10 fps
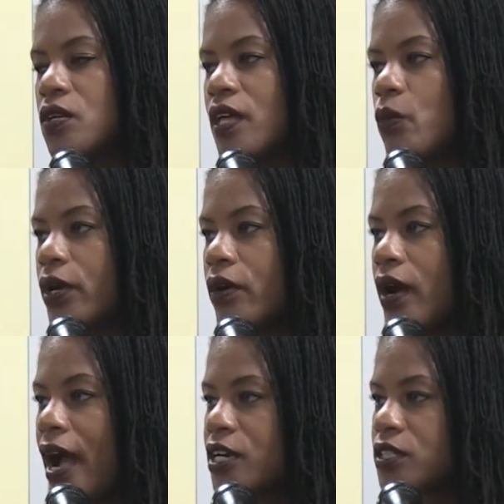so that we
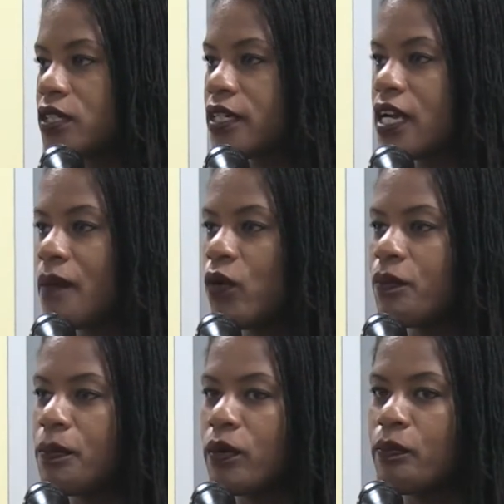are actually looking at more
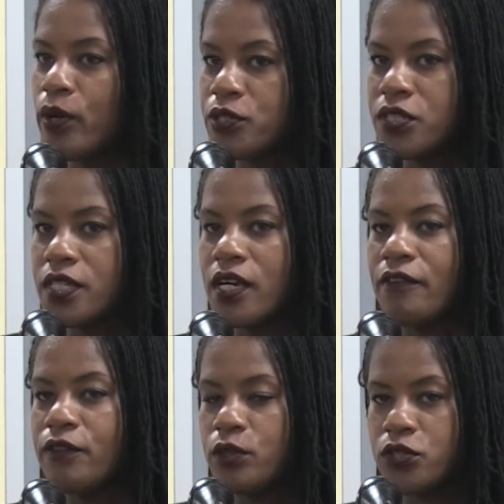people purchasing
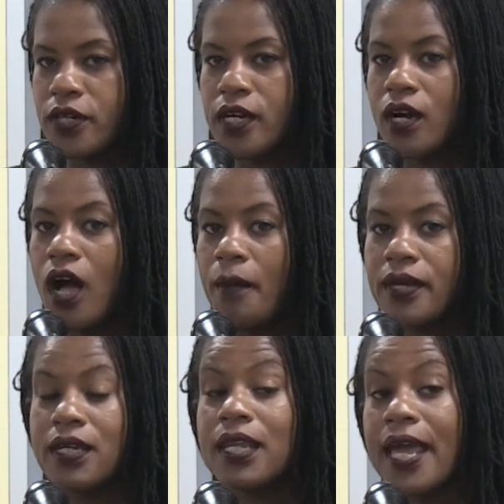a future in
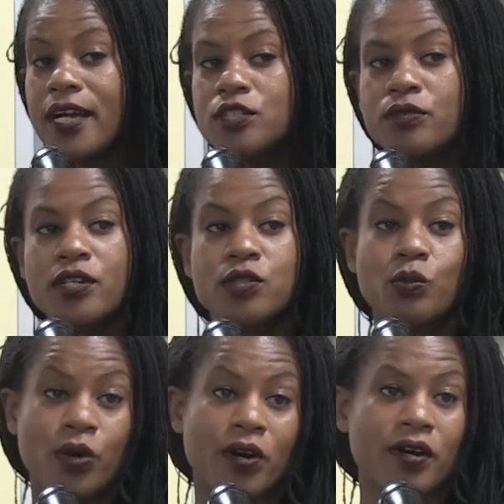common. Land trusts
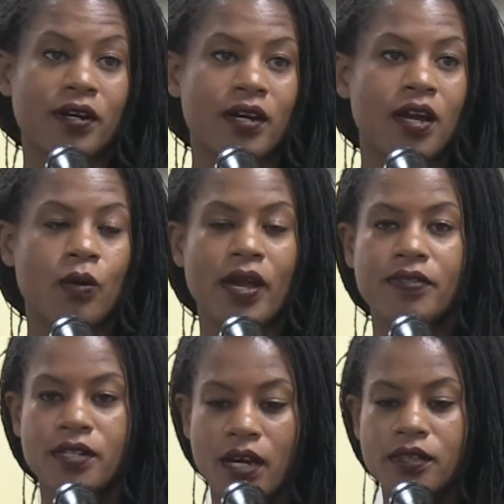work. We
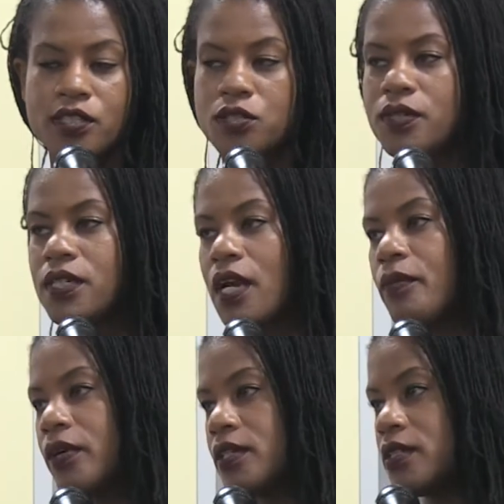have the Dudley Street
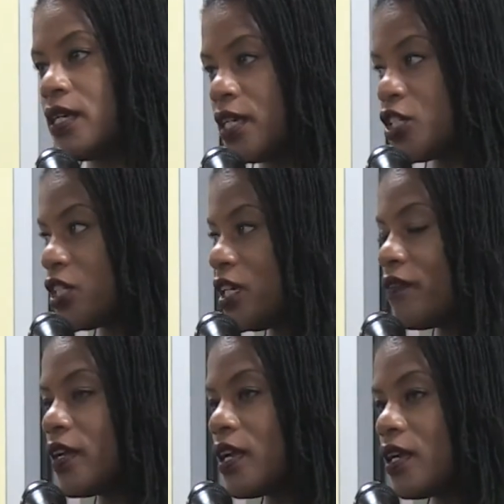Neighborhood
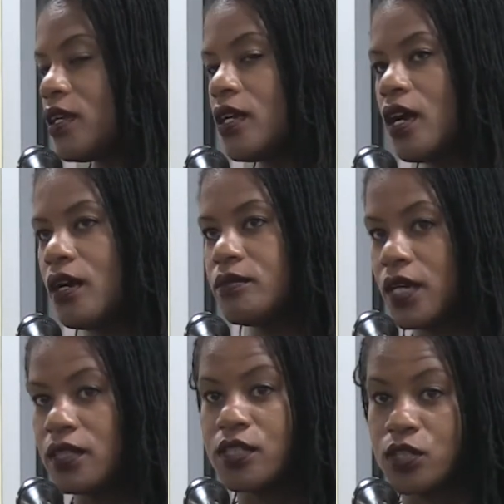Initiative in
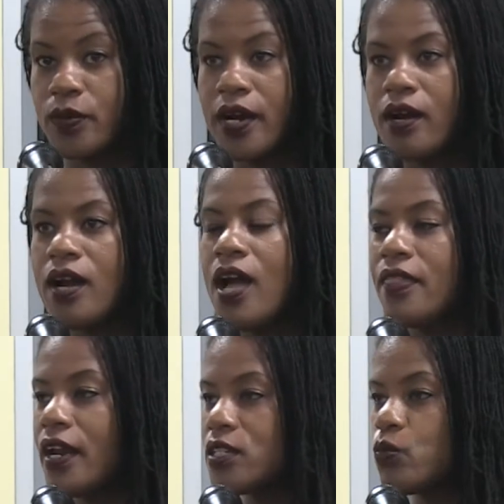Dudley
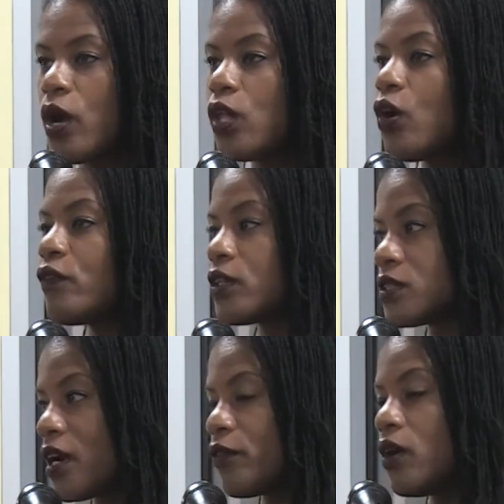Square that has well over
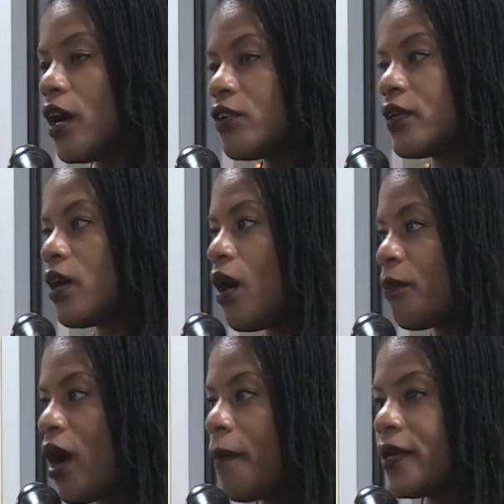several
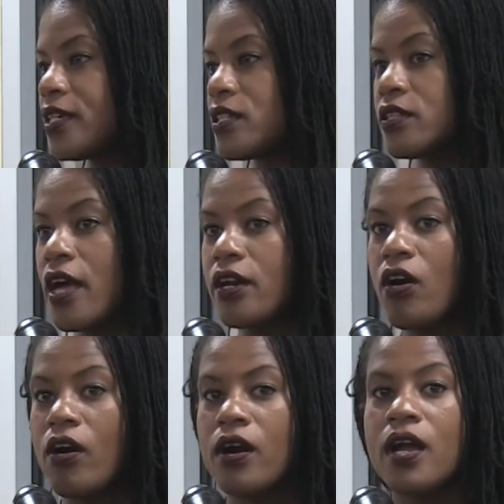hundred properties that
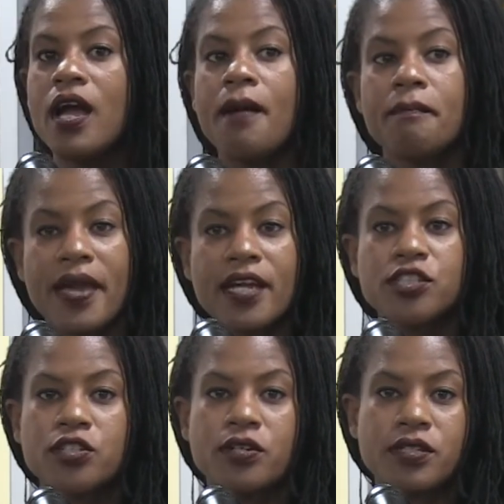are
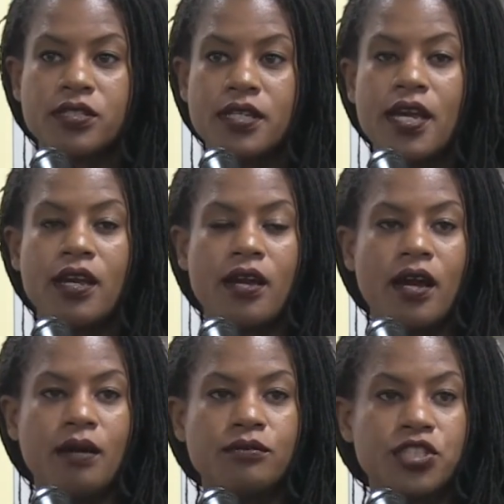made sure to stay
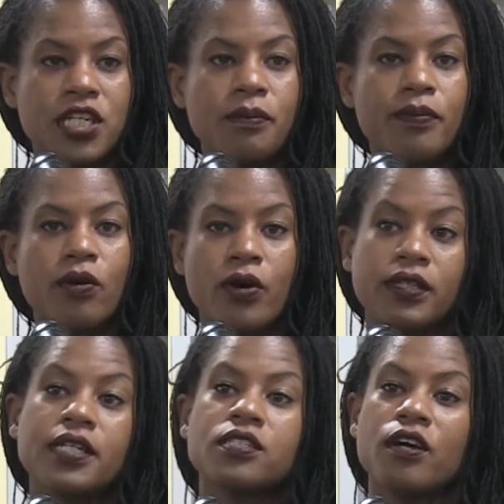cheap, or
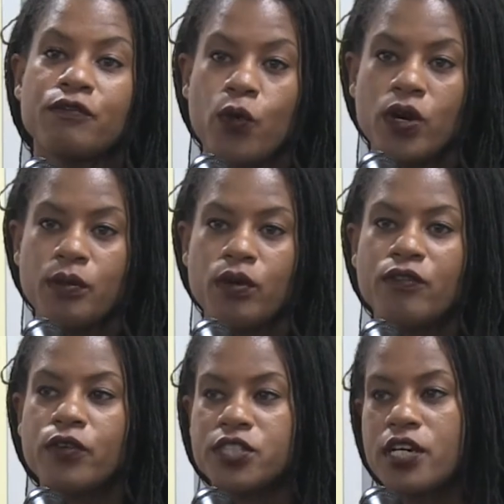at least
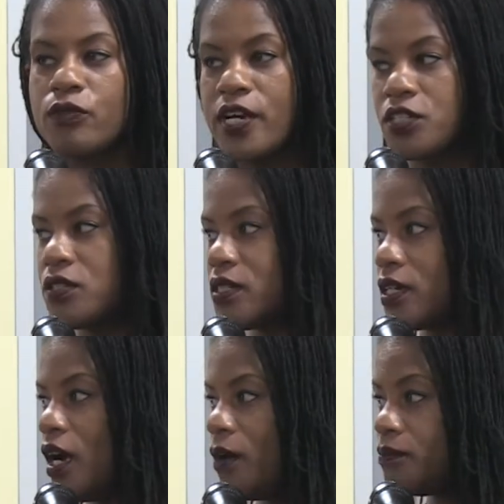affordable, for generations to
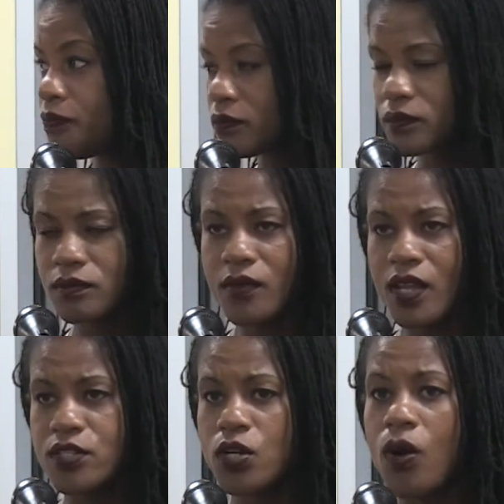come.
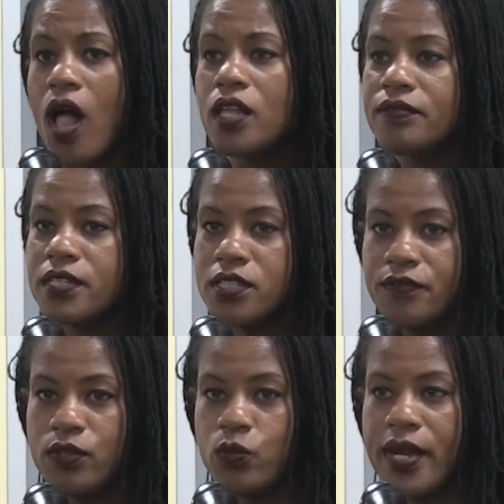So all of these
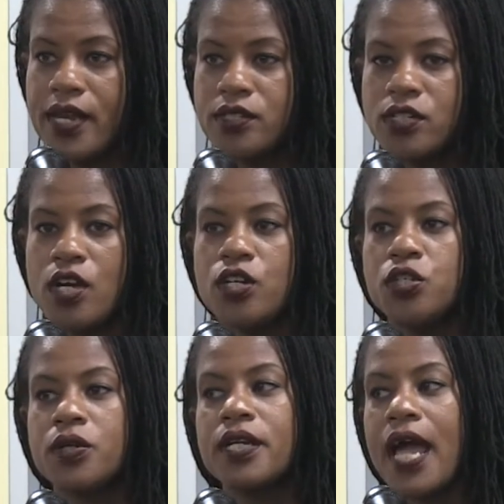different ways,
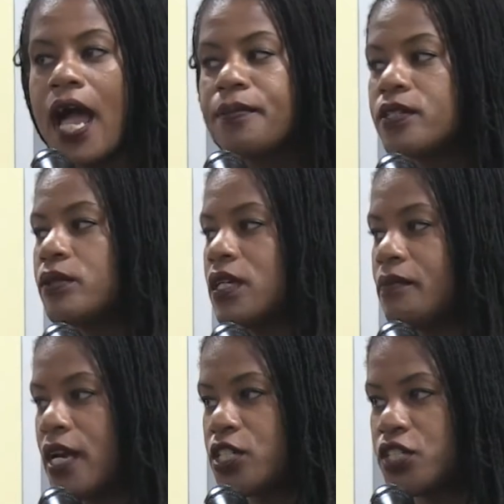you can absolutely
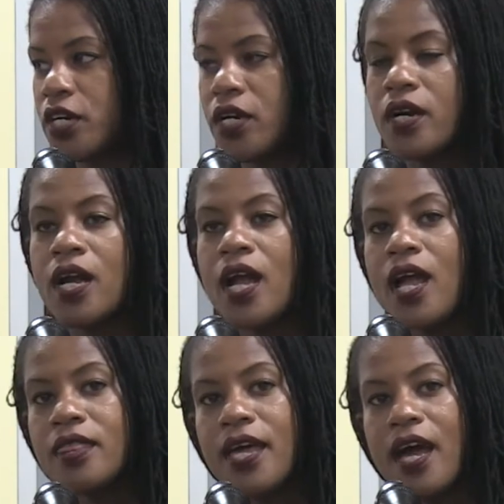make sure
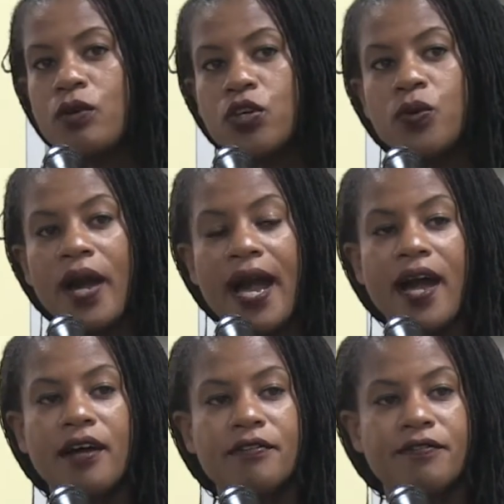that you
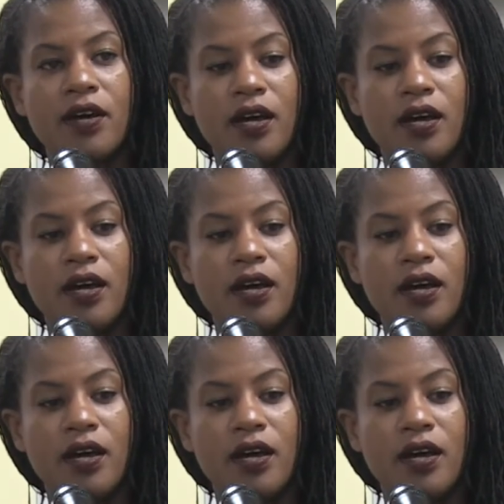have